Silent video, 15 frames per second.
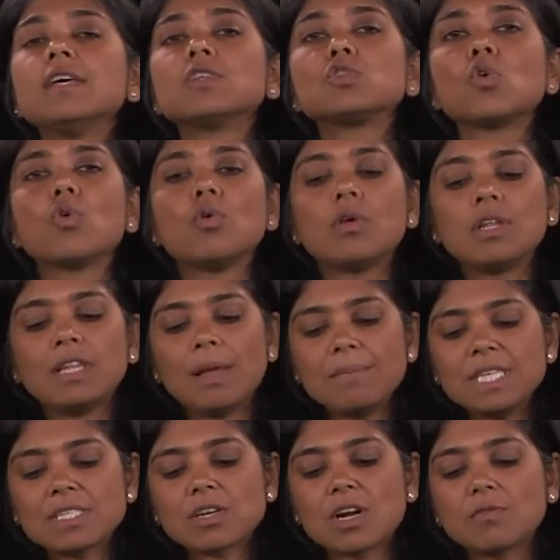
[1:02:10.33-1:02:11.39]
so let me
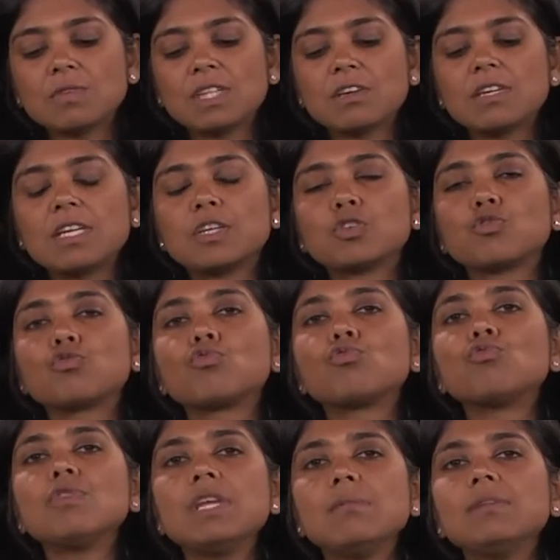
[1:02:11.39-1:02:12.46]
start with an
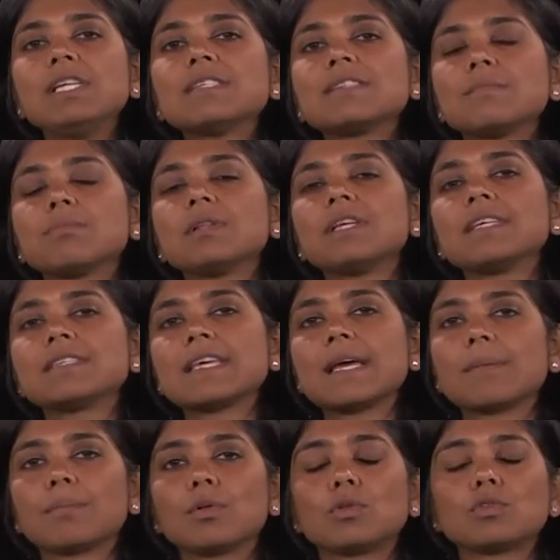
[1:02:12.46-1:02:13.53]
extremely simple
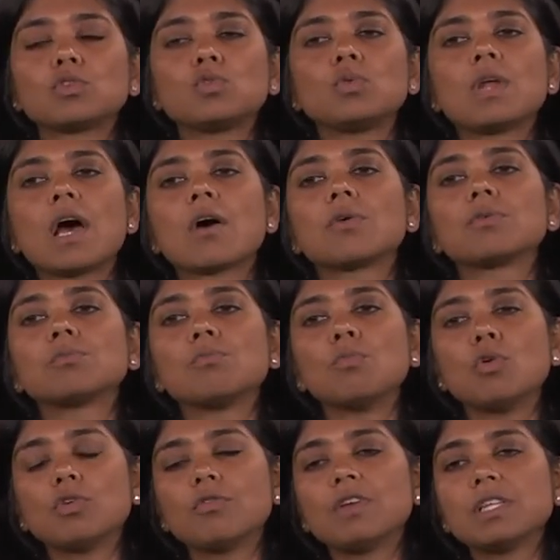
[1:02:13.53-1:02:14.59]
example to now
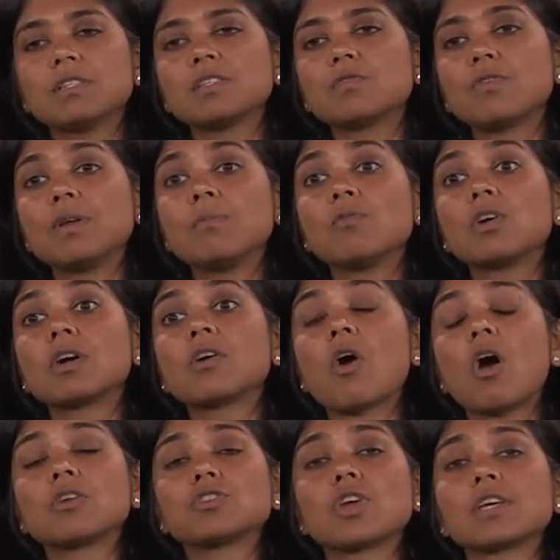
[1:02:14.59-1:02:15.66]
motivate this framework,
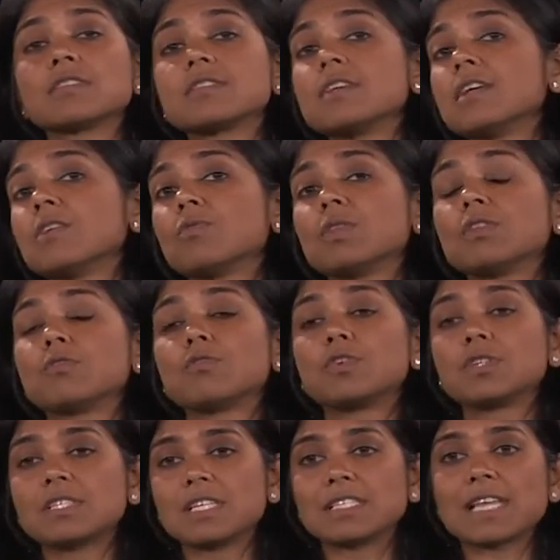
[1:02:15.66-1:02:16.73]
contrasting it with the
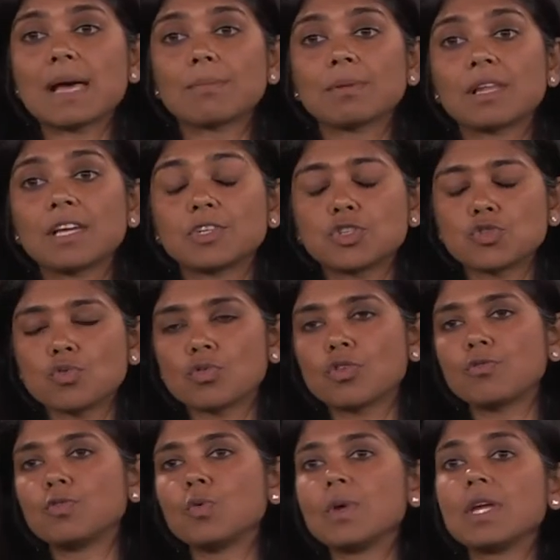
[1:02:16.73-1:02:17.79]
first example I had shown
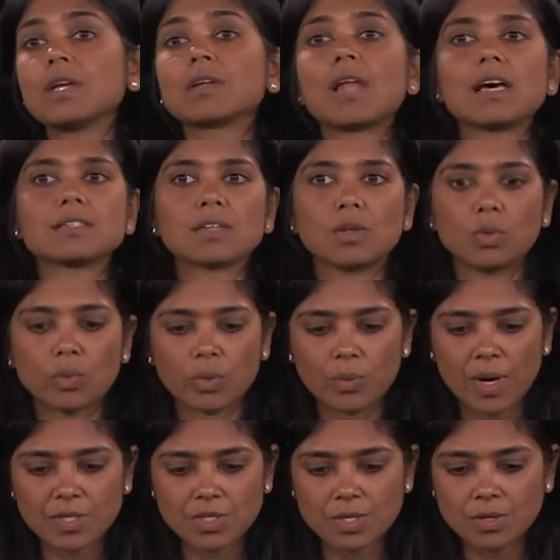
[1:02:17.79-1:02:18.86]
of doing classical
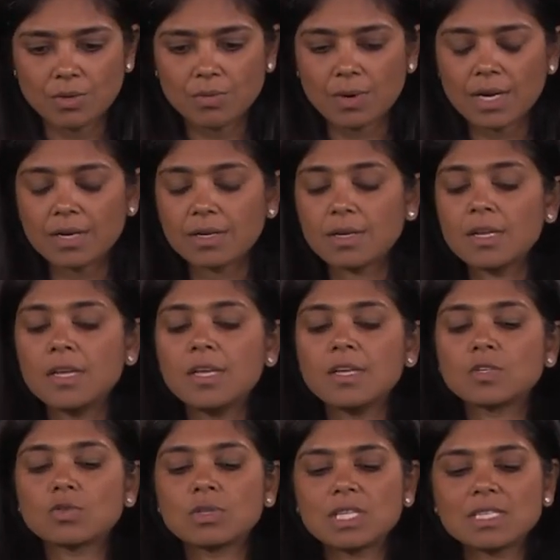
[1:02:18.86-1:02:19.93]
regression, right?
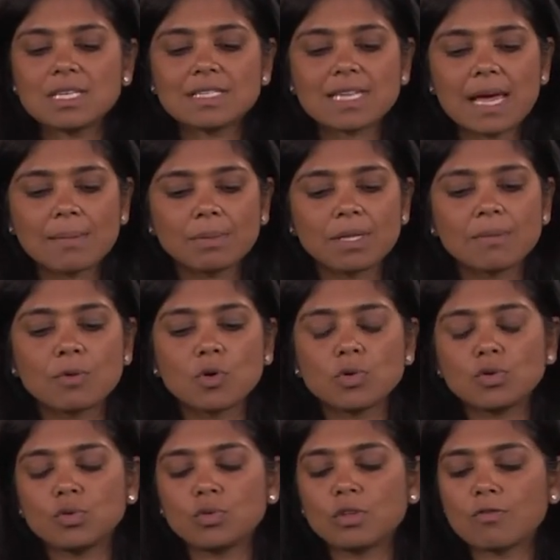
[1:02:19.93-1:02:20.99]
So in this example, I'm going
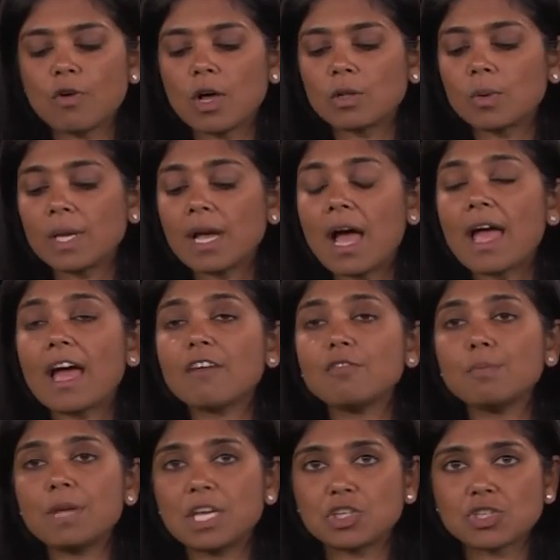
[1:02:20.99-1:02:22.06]
to do the following. I have a
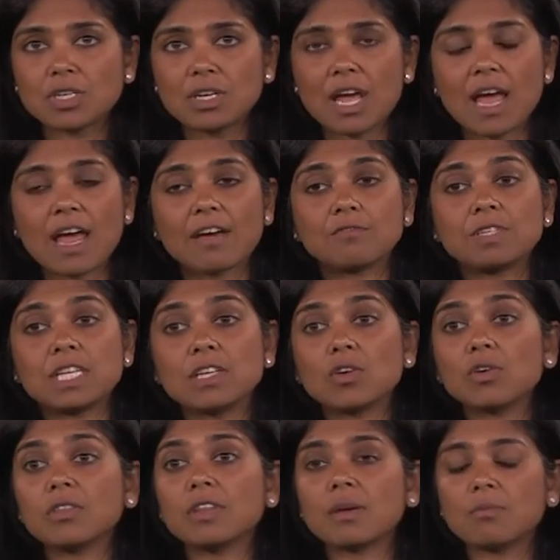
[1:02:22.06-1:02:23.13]
patient, I have data
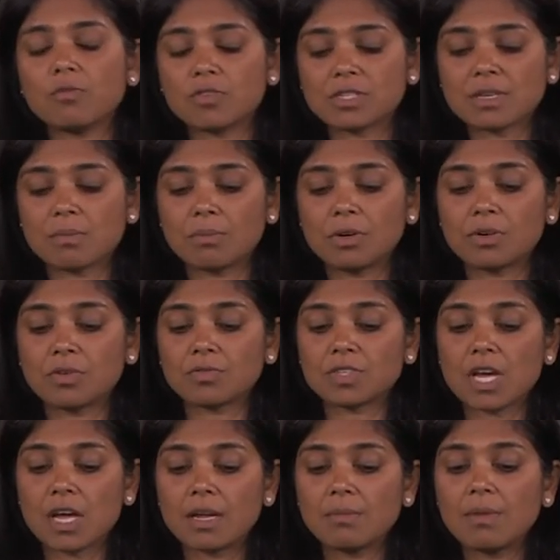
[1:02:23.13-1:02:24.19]
on them for some period of
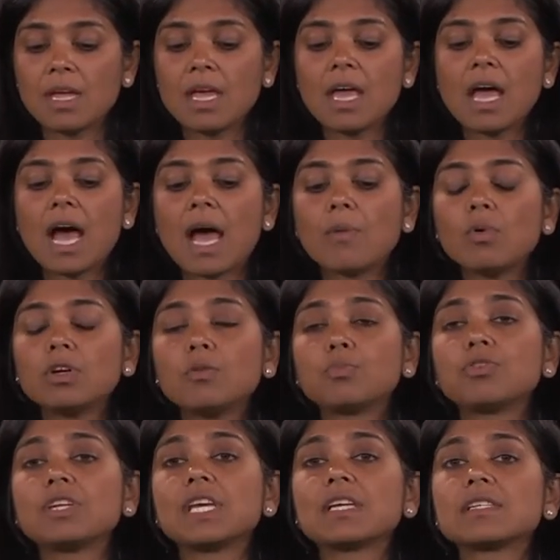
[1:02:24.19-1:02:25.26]
time. I want to
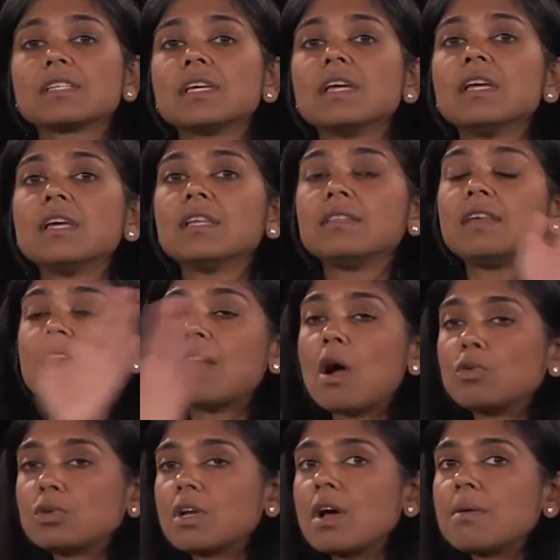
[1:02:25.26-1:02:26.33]
predict their
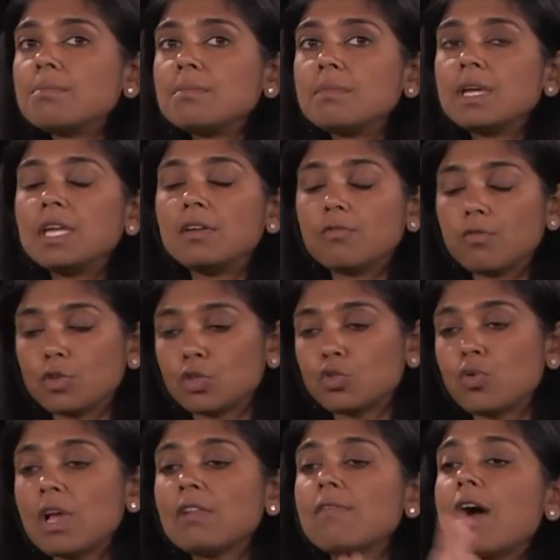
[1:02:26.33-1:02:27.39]
outcome in for the
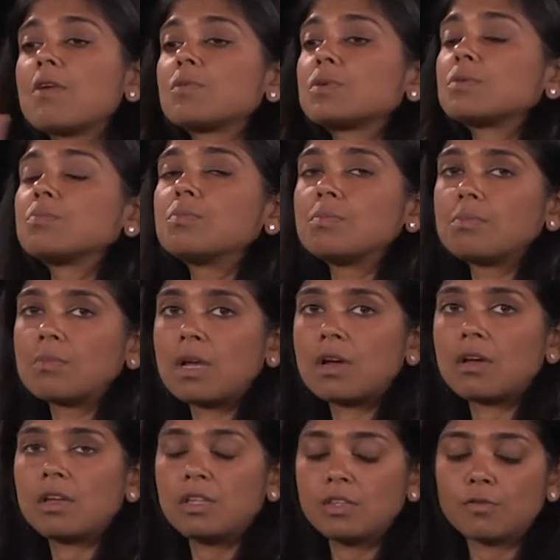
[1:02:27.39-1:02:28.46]
12 hour
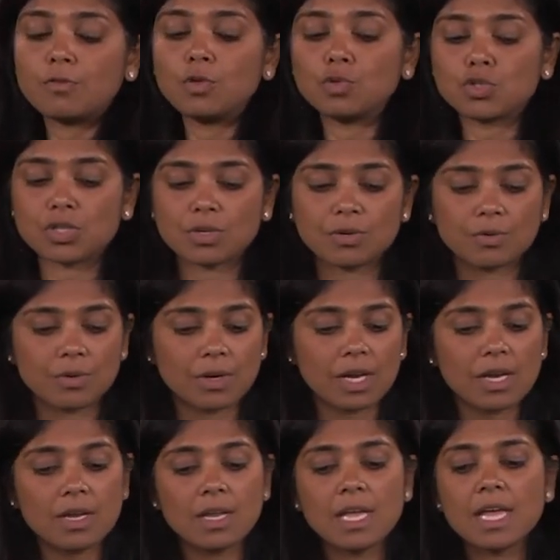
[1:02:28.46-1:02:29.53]
in the future,
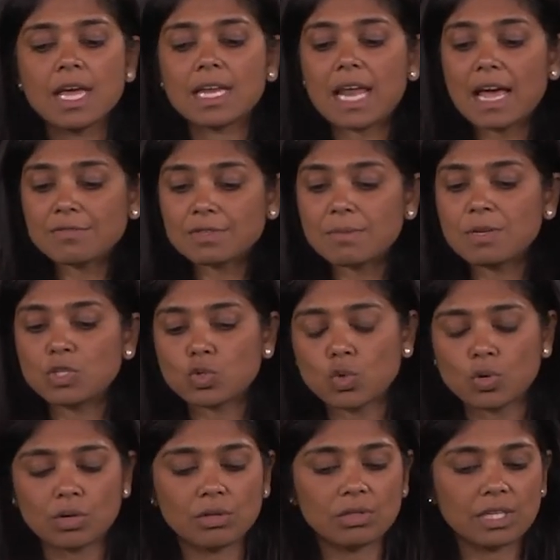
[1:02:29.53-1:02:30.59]
okay? And I have some
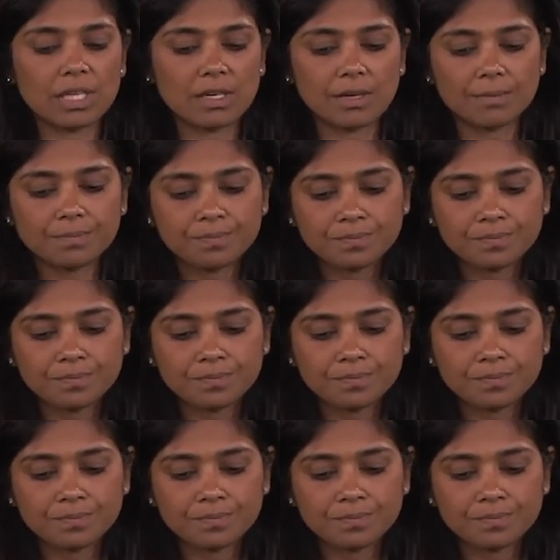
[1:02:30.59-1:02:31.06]
historical data.